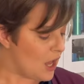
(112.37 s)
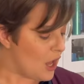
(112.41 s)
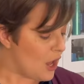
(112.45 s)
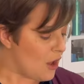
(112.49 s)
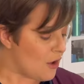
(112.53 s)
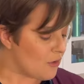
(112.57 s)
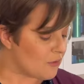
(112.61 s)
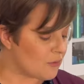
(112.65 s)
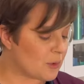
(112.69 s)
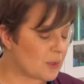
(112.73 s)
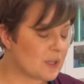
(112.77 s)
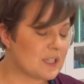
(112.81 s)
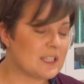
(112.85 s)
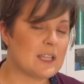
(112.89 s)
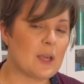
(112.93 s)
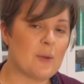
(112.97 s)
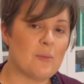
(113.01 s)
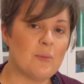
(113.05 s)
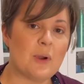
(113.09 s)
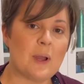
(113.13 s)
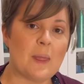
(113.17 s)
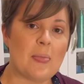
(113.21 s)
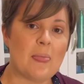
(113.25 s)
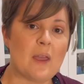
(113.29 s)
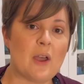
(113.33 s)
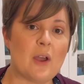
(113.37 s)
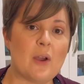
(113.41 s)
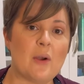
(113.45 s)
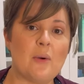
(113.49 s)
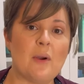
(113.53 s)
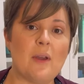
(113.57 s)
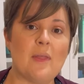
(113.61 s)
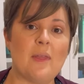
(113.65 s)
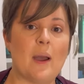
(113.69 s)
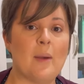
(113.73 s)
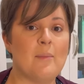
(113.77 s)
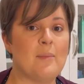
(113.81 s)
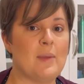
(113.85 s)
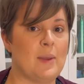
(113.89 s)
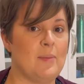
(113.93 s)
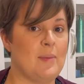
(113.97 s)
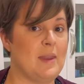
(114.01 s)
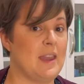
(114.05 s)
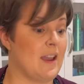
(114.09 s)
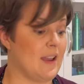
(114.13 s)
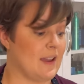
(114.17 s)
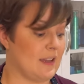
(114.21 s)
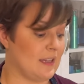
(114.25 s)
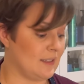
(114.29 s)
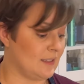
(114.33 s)
For someone though that maybe
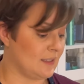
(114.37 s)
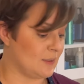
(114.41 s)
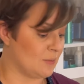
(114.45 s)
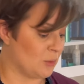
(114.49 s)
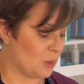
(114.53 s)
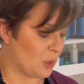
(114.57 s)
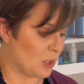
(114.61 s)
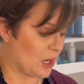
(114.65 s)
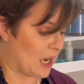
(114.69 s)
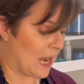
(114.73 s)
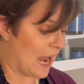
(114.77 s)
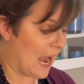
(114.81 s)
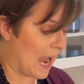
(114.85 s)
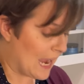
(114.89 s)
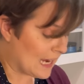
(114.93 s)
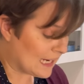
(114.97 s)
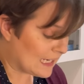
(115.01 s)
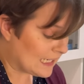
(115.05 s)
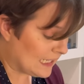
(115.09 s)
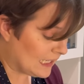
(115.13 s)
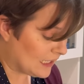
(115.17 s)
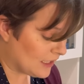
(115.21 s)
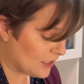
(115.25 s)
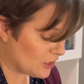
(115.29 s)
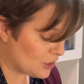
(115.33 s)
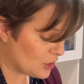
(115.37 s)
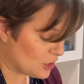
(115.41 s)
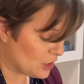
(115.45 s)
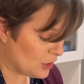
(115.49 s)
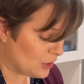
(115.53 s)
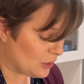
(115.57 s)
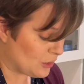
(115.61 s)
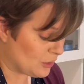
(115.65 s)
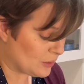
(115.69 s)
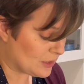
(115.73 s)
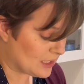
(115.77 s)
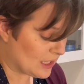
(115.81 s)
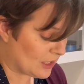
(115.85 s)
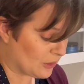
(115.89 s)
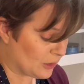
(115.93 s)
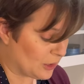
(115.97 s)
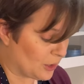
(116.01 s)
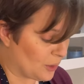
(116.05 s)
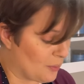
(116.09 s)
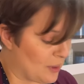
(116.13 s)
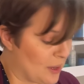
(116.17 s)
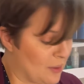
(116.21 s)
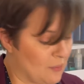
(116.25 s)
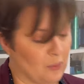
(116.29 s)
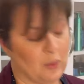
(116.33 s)
has more acne issues, a little
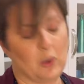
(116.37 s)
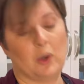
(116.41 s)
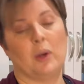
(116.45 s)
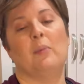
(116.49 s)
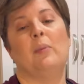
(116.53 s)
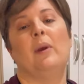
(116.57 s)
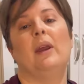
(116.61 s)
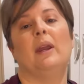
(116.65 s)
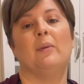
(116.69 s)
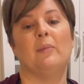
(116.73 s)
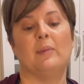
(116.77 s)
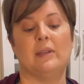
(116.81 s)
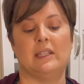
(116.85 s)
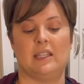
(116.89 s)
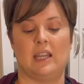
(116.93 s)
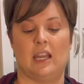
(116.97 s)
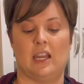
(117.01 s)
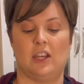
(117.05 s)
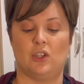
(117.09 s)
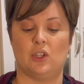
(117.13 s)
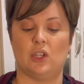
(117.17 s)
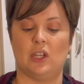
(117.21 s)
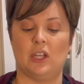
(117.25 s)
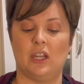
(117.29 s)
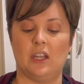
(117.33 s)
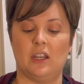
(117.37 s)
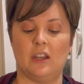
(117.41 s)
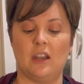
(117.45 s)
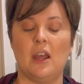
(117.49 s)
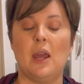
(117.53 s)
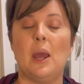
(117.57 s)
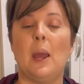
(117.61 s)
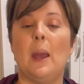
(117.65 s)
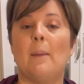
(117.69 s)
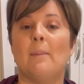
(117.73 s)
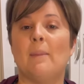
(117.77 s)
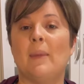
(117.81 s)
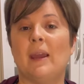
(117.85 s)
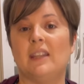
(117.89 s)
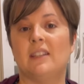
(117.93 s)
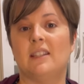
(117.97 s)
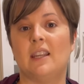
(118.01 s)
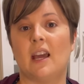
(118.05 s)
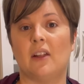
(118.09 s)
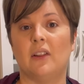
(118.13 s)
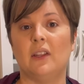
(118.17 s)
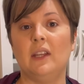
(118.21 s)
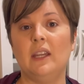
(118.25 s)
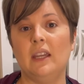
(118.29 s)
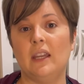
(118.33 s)
bit more pigmentation,
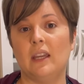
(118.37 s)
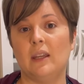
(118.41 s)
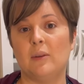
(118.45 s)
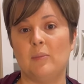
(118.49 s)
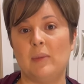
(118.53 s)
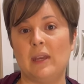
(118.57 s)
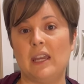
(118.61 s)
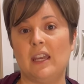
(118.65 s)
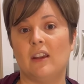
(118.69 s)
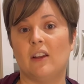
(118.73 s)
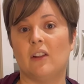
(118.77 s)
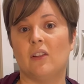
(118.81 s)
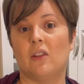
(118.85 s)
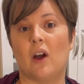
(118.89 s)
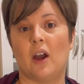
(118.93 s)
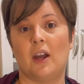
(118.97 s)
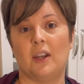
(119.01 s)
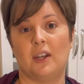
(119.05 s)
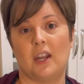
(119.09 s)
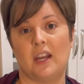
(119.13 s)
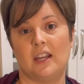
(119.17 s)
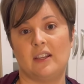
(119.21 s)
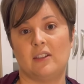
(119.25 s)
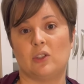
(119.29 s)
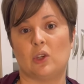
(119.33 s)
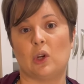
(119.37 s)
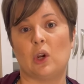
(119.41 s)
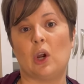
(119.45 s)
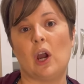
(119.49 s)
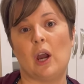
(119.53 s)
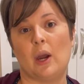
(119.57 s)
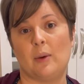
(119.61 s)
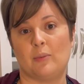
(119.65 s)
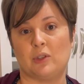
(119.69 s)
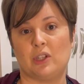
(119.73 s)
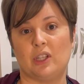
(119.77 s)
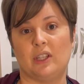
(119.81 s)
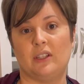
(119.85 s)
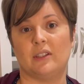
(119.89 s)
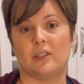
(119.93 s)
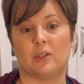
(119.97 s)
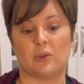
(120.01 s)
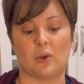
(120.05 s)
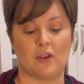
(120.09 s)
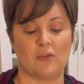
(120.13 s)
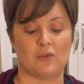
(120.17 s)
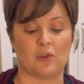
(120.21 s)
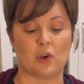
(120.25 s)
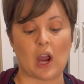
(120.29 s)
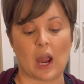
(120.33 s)
mandelic can be a lot nicer option. So
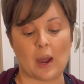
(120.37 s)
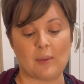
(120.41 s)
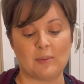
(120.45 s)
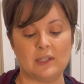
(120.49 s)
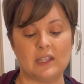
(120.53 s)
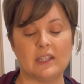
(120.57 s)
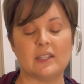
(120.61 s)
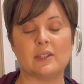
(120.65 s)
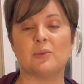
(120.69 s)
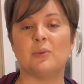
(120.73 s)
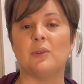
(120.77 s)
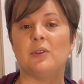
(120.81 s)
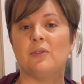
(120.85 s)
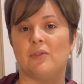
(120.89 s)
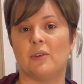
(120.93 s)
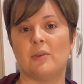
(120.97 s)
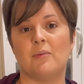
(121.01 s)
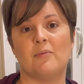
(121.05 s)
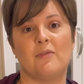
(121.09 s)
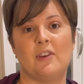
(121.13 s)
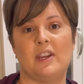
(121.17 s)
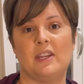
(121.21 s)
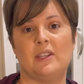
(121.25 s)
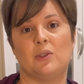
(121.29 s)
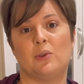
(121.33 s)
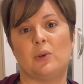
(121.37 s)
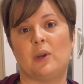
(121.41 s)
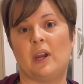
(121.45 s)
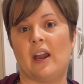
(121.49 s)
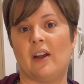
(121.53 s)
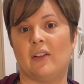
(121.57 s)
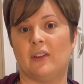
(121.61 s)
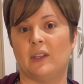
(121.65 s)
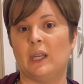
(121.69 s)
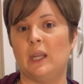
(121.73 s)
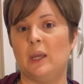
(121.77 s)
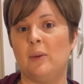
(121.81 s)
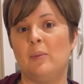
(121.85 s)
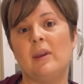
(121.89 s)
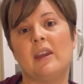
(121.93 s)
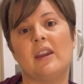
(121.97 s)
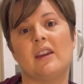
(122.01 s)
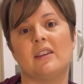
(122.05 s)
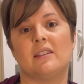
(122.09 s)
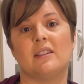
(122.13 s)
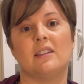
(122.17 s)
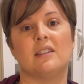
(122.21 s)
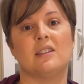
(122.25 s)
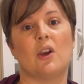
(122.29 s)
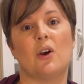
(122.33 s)
I've grabbed this one from Face Reality
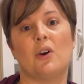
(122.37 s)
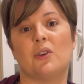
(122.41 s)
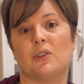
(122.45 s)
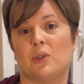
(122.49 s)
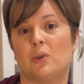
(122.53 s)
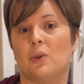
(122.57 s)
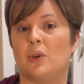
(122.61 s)
because it's also a